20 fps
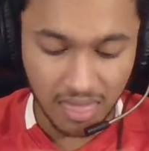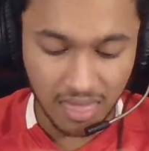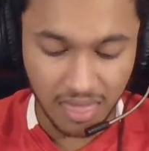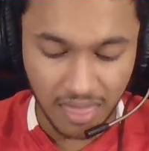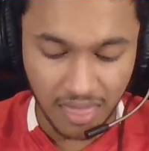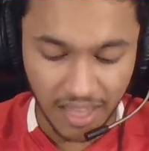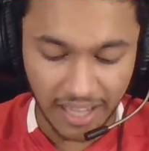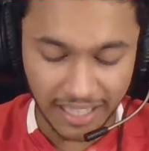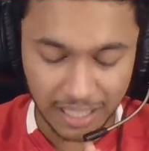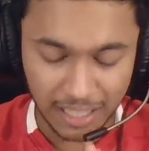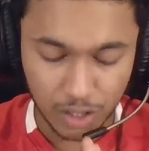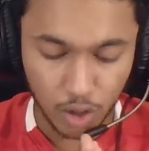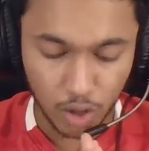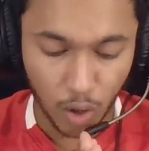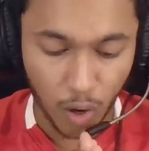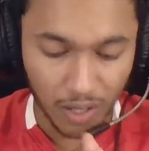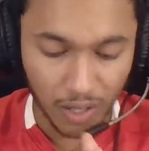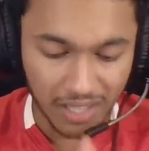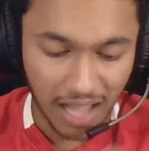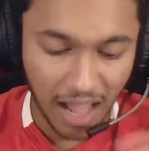the
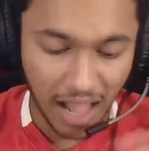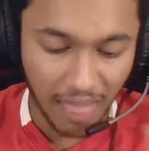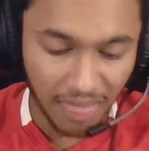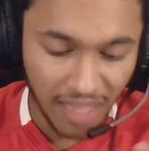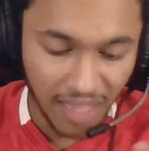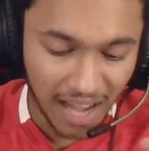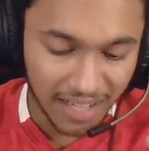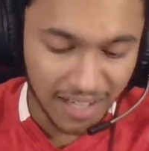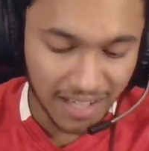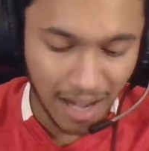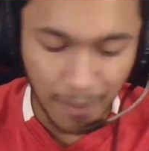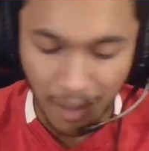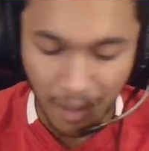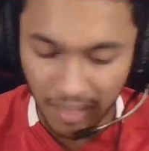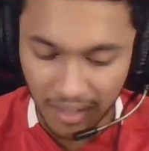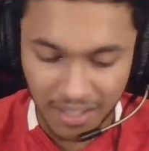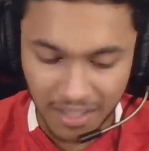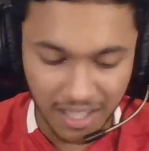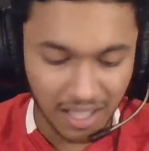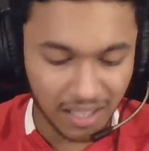talks at that time, and
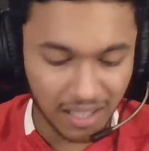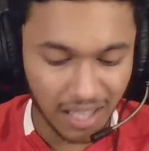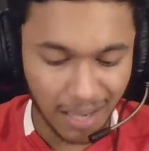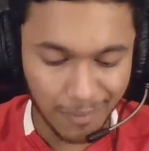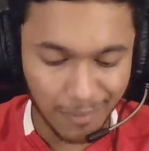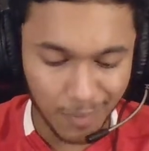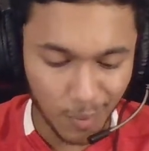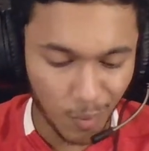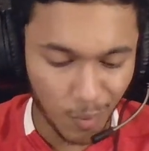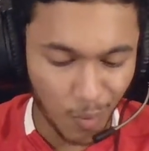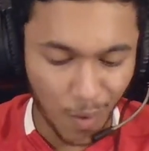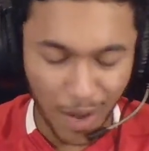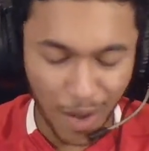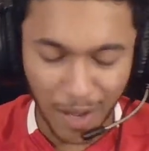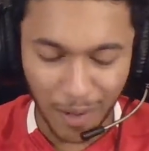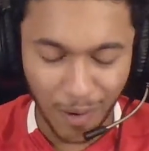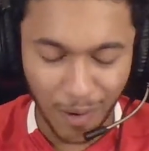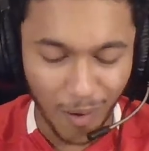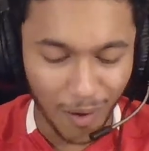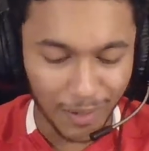the deal kept
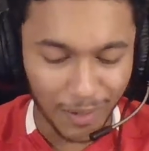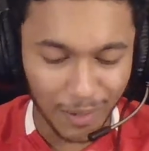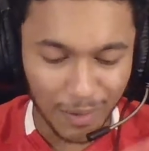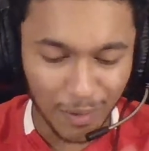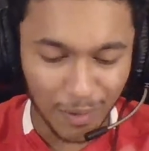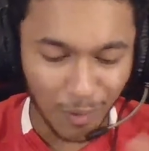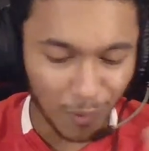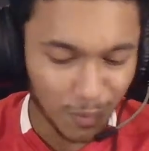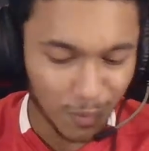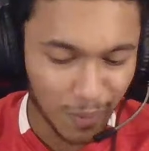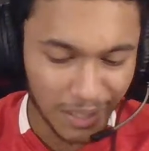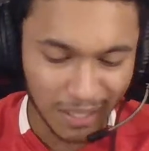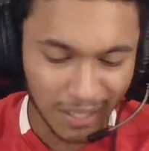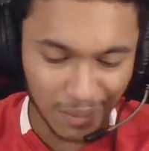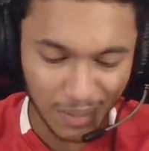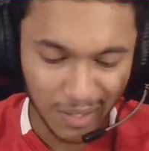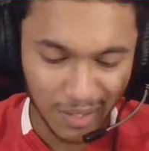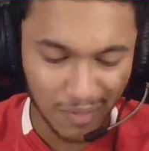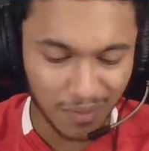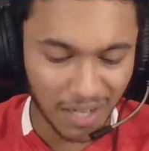going on. Twitter
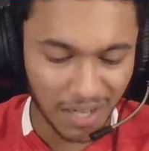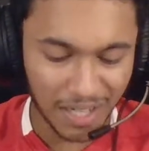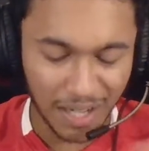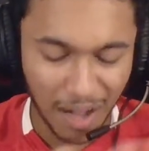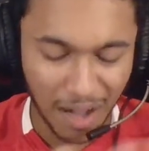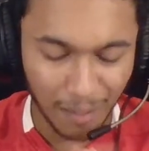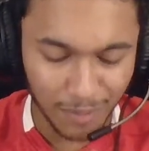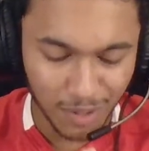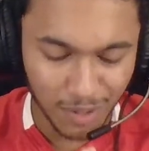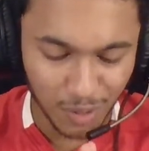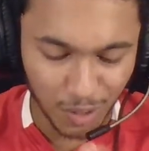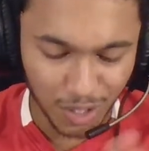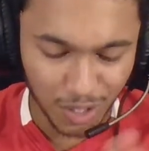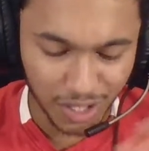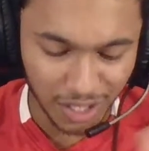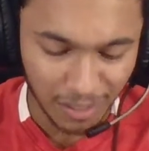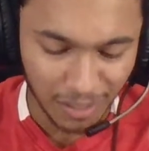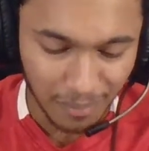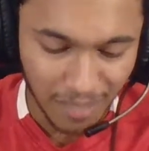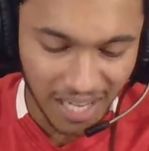was flooding up,
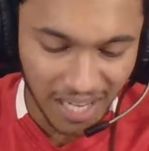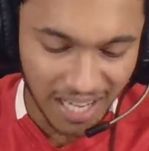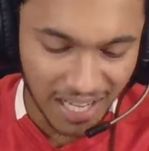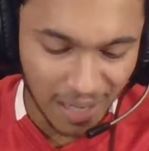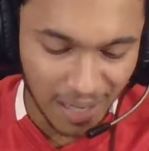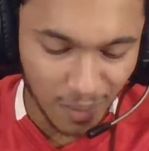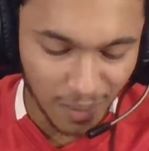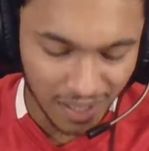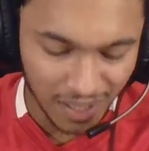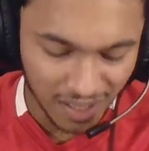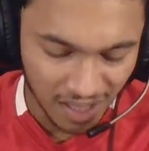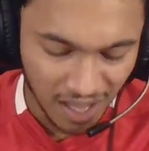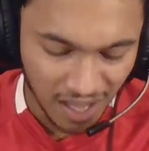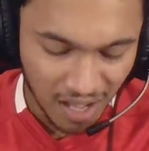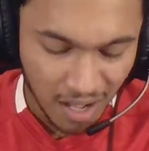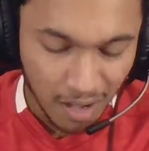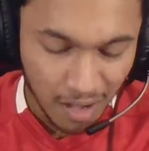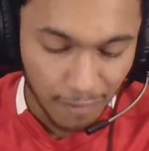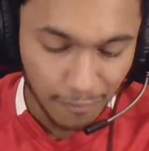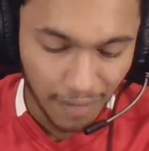social media was
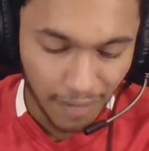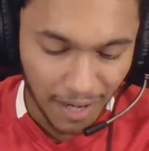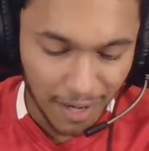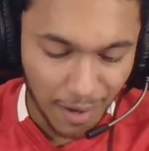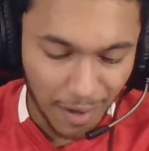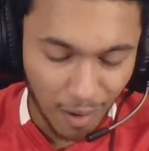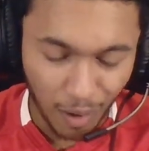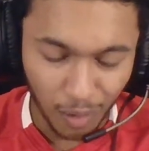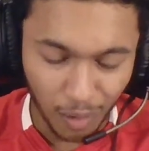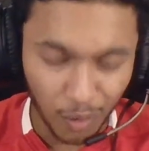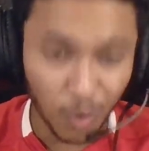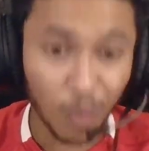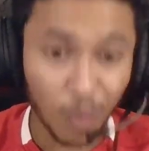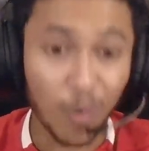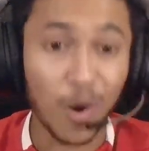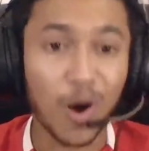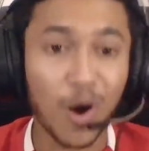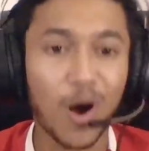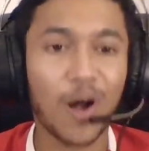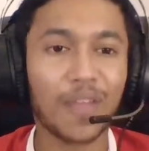flooded all
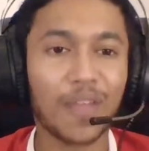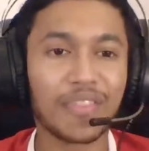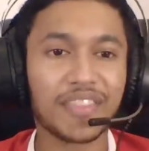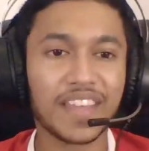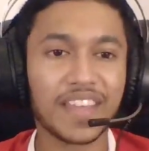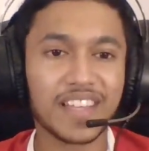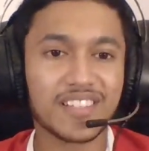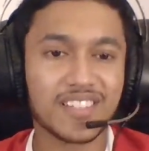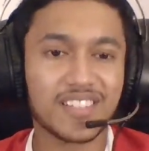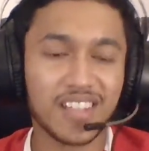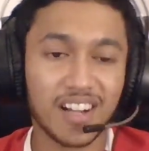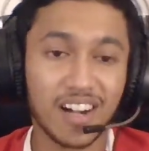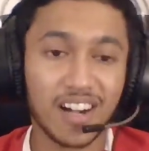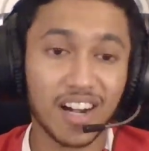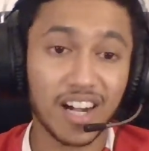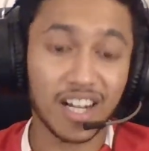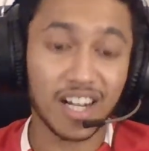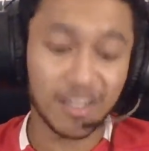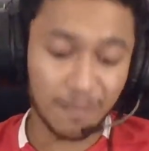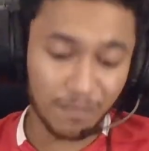over on this
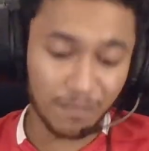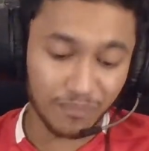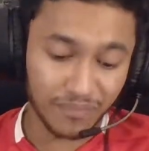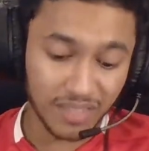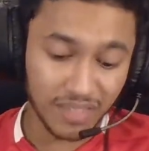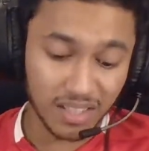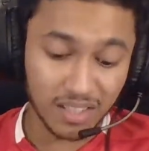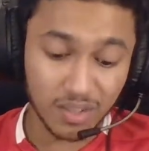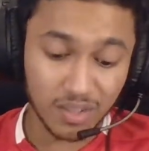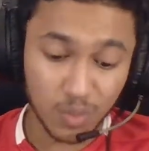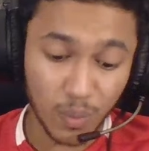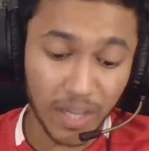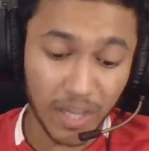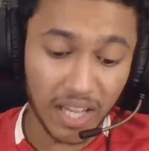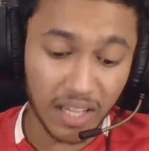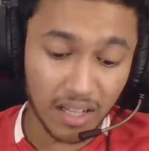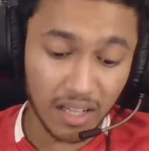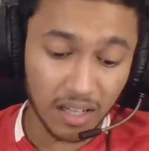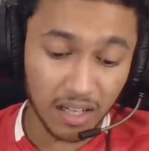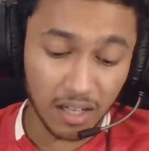
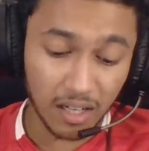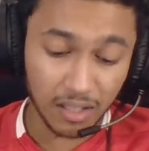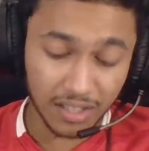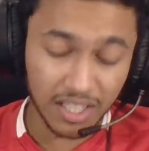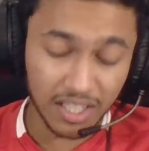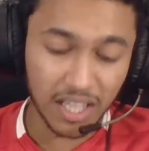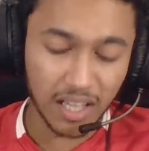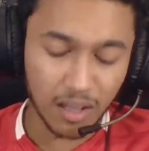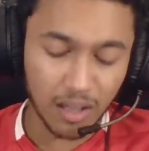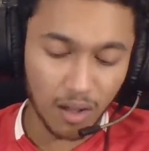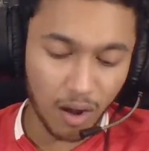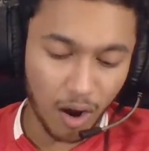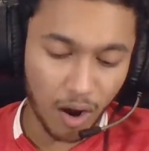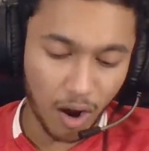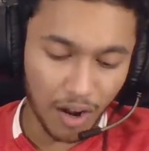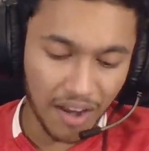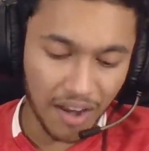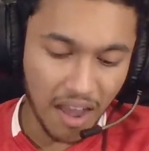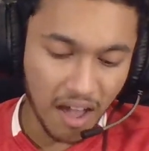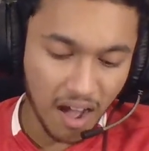deal
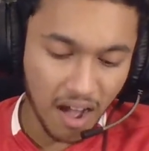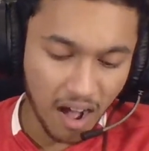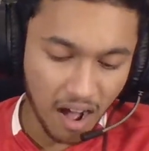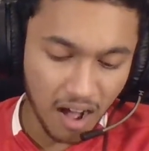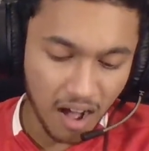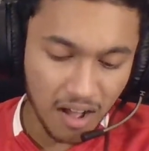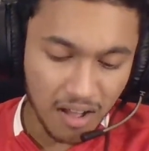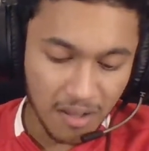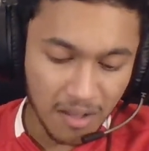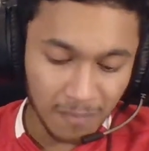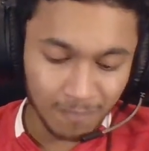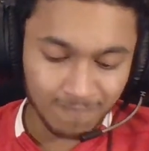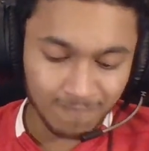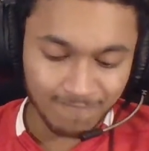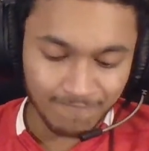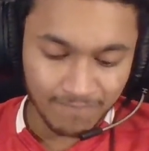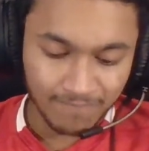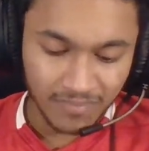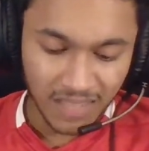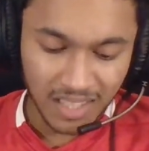on
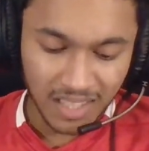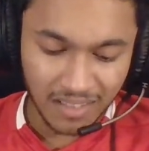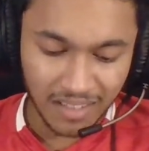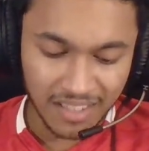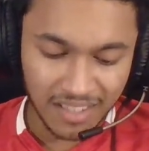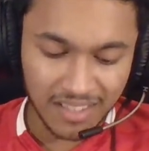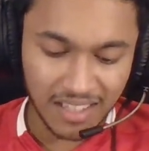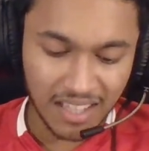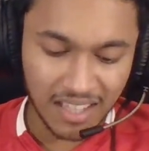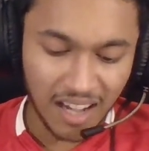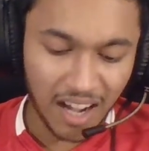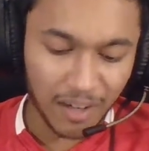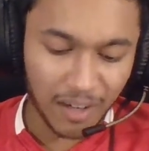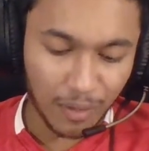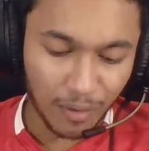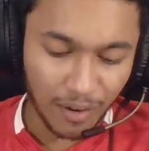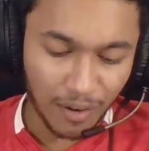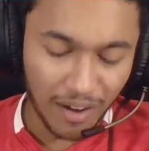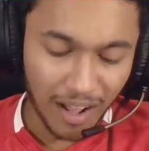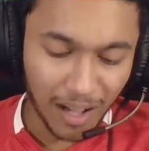
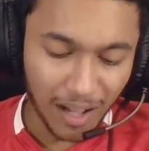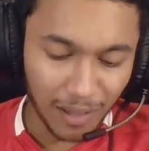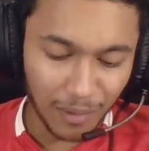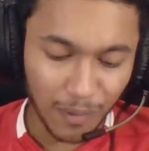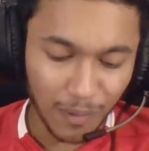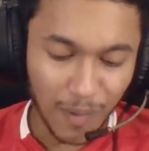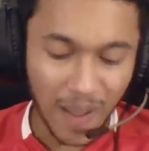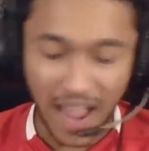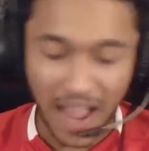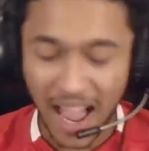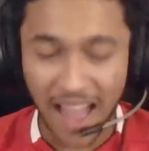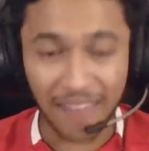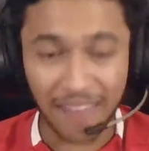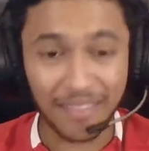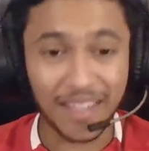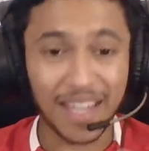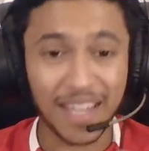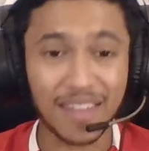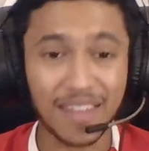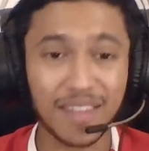Cristiano Ronaldo,
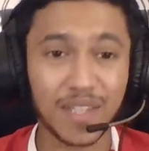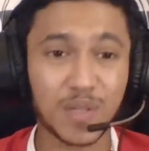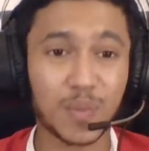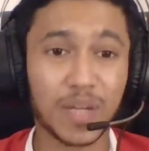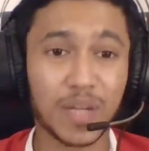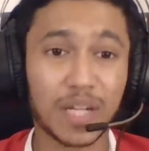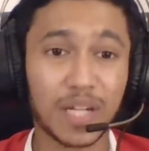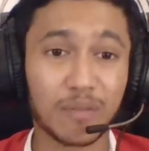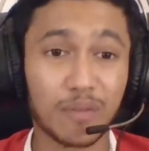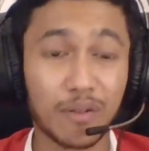and then the tweet